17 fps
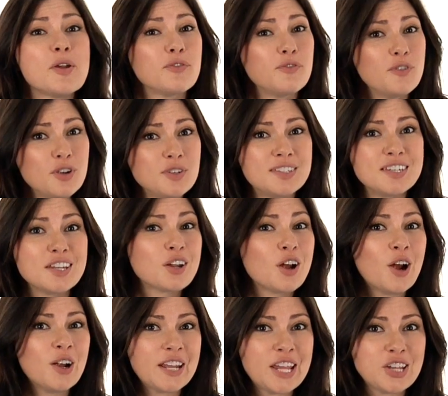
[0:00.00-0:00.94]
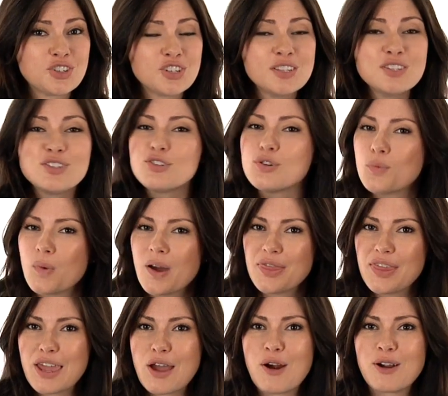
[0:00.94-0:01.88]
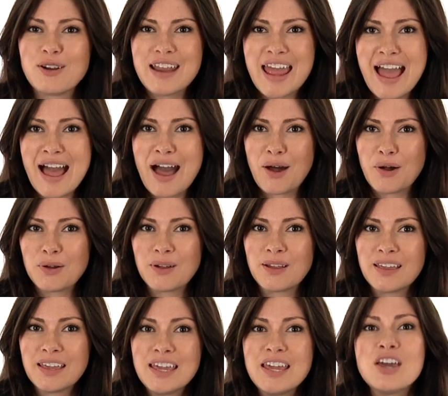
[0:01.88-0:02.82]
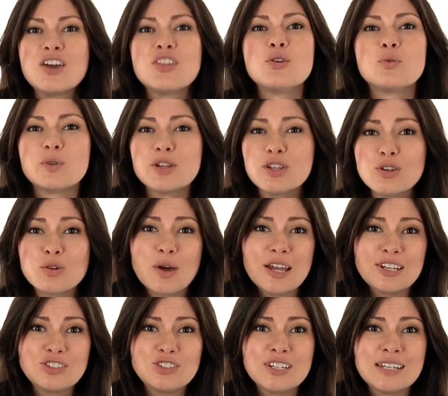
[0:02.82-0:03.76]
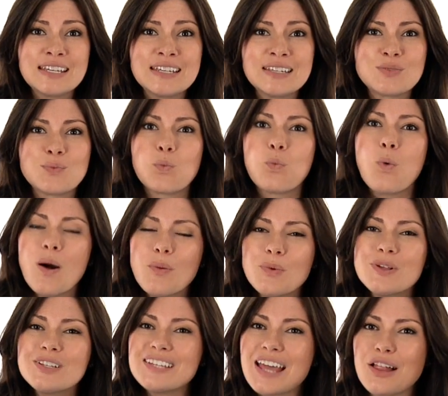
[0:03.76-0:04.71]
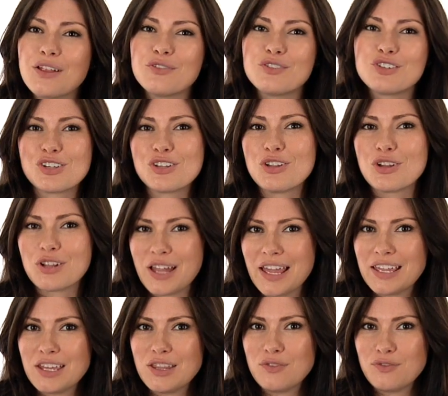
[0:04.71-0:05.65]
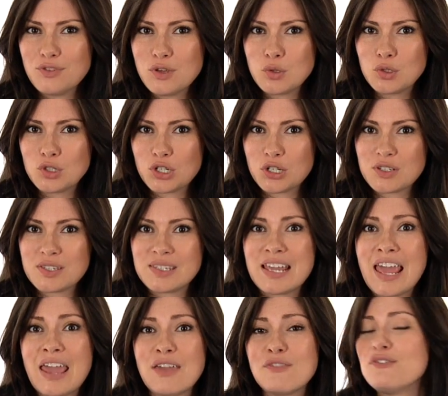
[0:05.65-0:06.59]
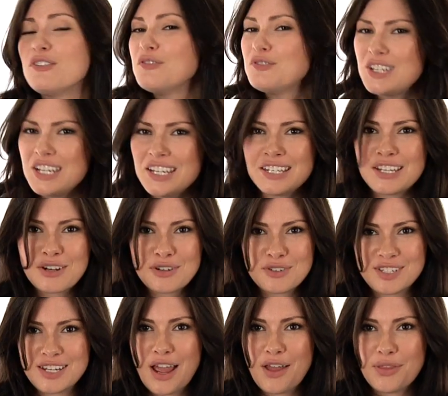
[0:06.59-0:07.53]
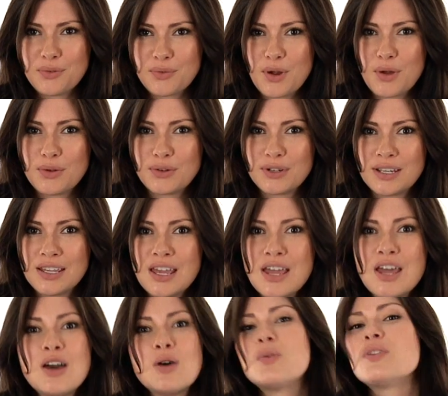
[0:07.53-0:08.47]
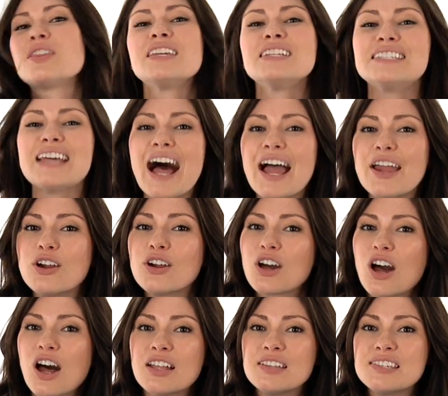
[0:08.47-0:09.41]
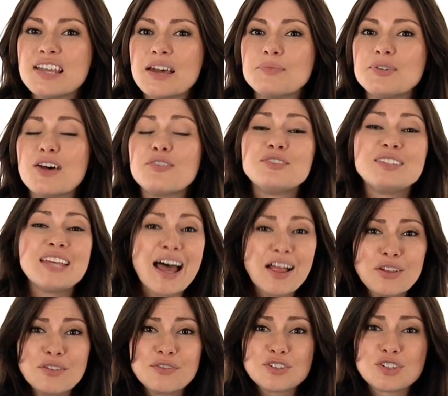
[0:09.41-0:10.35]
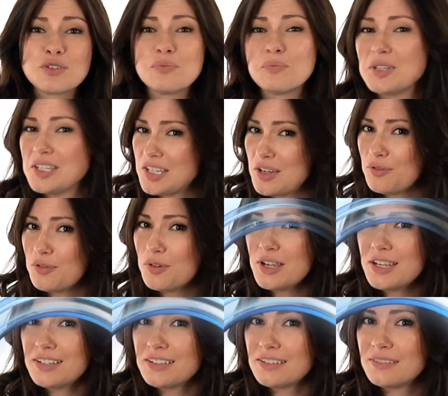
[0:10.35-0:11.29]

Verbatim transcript: their first incarnations to what they are now. The real question is, what will television look like in the future, say 15 years down the road? Will the entire concept of television be different?